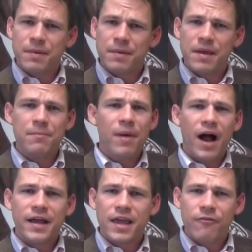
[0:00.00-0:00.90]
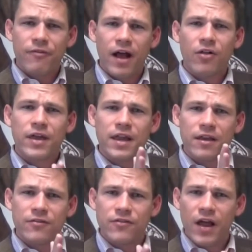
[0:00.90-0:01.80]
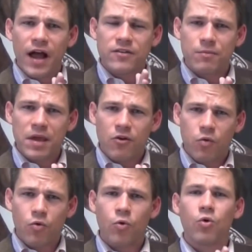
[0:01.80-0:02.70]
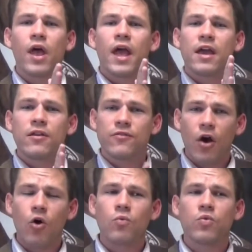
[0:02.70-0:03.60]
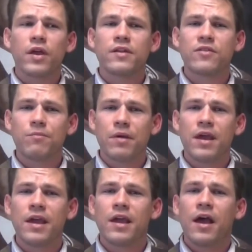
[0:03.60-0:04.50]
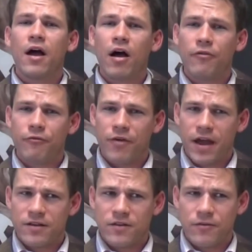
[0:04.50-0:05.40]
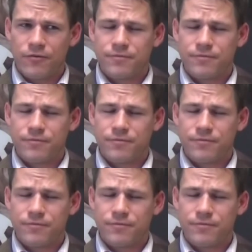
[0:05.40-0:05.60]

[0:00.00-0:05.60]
To be Machiavellian is not to be cruel. It is only to be effective.